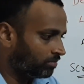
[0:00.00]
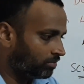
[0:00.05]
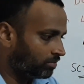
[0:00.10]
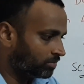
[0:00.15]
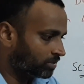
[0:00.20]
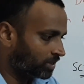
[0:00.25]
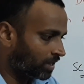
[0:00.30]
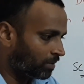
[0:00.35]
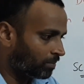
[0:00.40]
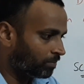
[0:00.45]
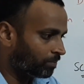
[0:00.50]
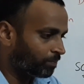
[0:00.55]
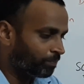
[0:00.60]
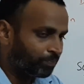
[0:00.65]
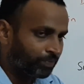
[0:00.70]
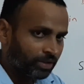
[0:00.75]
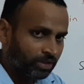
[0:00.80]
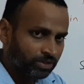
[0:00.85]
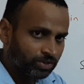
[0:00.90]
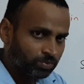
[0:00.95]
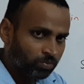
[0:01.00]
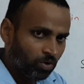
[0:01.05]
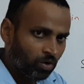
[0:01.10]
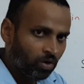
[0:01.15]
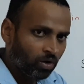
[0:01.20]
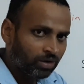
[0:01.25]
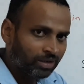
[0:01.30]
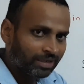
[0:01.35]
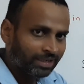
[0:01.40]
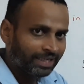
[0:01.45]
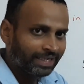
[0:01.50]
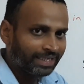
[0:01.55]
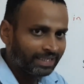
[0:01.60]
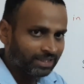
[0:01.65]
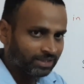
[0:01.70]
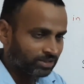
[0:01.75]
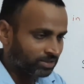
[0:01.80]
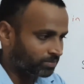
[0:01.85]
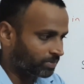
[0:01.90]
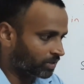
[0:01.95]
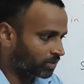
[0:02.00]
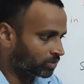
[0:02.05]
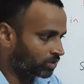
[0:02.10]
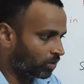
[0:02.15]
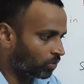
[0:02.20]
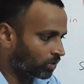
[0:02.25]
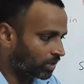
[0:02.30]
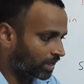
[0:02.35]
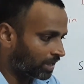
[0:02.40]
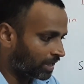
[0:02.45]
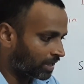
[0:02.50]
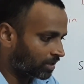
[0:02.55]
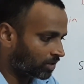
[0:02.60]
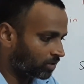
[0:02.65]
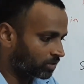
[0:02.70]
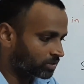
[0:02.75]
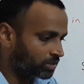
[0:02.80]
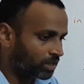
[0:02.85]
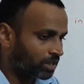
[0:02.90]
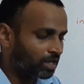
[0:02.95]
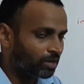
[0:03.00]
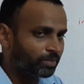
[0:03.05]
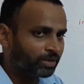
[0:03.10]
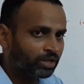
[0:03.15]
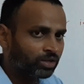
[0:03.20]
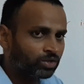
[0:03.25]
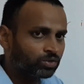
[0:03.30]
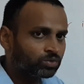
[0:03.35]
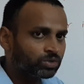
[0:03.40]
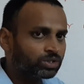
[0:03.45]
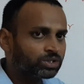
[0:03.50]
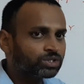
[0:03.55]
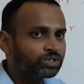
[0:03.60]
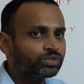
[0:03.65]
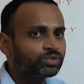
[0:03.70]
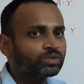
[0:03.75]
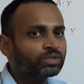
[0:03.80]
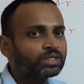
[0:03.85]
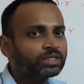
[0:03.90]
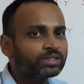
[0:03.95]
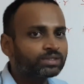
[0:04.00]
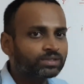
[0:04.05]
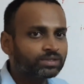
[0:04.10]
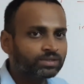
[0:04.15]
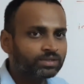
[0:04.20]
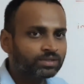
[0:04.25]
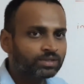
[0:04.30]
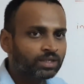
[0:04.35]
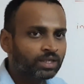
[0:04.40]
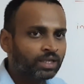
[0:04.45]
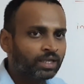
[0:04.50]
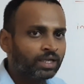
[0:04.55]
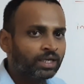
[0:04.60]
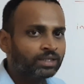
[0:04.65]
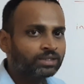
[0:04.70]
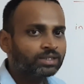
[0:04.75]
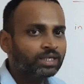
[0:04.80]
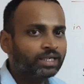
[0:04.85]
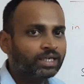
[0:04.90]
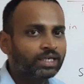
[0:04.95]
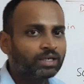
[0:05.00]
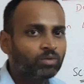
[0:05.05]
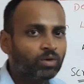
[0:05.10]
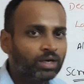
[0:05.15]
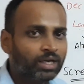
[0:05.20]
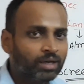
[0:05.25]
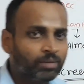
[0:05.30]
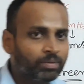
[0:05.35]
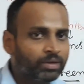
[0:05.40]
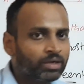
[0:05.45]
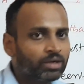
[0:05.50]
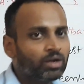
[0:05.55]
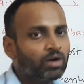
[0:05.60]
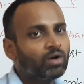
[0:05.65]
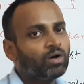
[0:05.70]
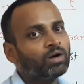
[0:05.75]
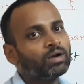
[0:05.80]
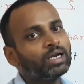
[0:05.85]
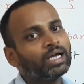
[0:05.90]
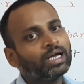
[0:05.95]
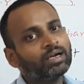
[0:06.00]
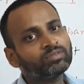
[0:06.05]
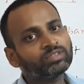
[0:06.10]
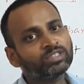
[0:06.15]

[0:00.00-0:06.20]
some small radius because outer electrons are coming towards nucleus. Certainly what happened? All have